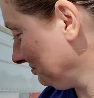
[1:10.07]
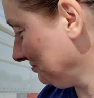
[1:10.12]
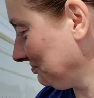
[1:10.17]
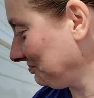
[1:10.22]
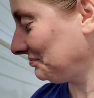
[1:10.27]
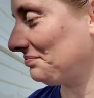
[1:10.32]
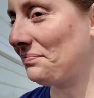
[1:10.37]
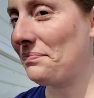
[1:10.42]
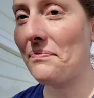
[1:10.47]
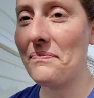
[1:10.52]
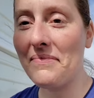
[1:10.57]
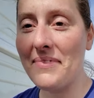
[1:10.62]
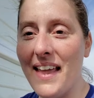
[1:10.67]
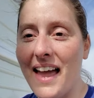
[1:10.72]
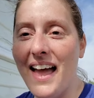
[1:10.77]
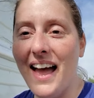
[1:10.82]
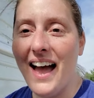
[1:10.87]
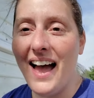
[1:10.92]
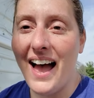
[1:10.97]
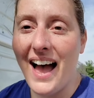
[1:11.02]
They might be
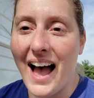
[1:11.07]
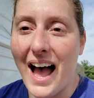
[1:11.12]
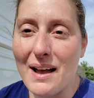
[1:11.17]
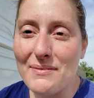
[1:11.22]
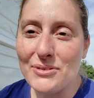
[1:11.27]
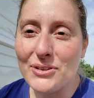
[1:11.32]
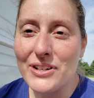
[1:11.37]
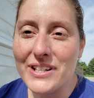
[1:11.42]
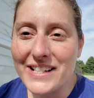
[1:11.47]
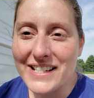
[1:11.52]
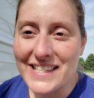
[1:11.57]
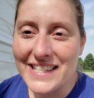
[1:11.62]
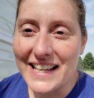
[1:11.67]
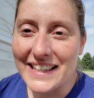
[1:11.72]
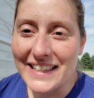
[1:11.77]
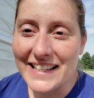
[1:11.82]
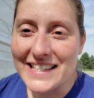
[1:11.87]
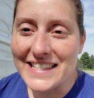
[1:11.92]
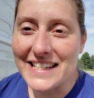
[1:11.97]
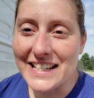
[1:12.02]
flat. I'm going to
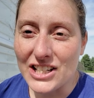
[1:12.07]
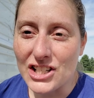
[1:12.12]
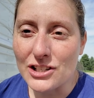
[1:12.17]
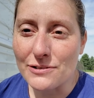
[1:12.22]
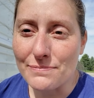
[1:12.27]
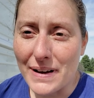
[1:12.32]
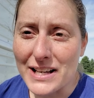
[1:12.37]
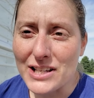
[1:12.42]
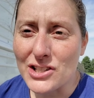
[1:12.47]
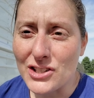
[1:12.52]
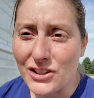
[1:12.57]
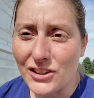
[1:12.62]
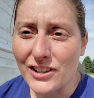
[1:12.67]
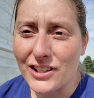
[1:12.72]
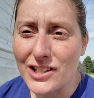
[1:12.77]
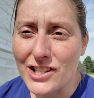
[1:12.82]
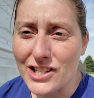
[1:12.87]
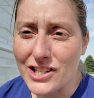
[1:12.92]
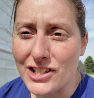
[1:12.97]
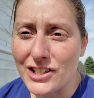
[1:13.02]
send this to each of my
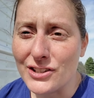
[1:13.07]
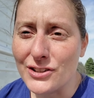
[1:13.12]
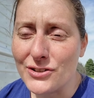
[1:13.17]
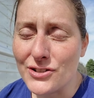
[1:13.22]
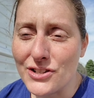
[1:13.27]
students too,